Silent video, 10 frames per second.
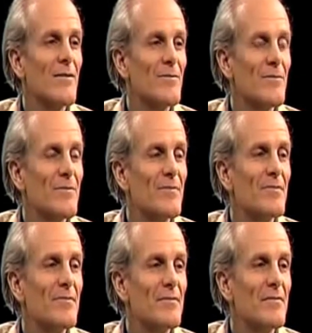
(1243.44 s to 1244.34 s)
People
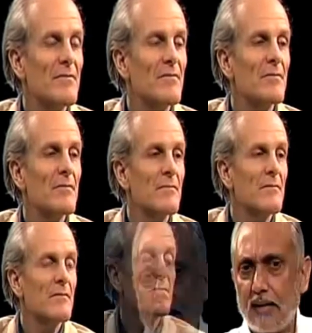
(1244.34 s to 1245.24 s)
are feeling it,
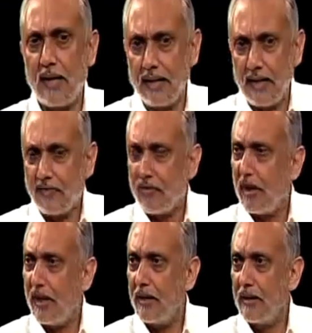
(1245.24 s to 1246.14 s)
some can't
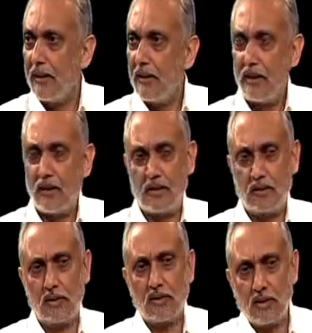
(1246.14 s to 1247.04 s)
identify,
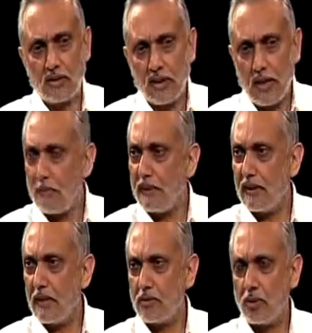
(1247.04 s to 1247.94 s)
and others are
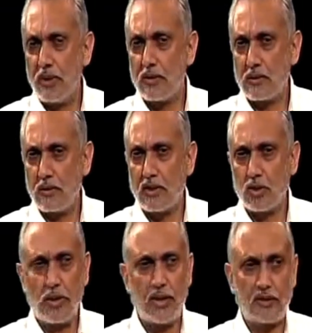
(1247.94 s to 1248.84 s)
helping them, so
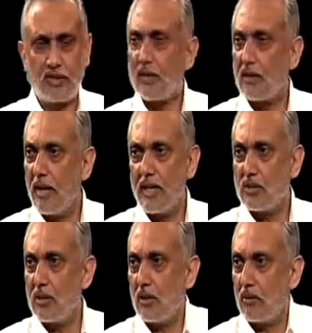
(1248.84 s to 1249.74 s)
it's quite
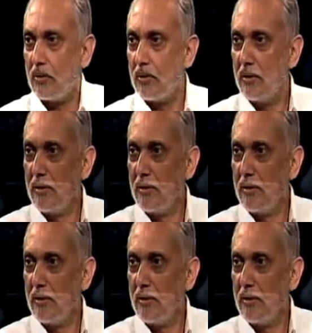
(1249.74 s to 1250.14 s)
generalized now.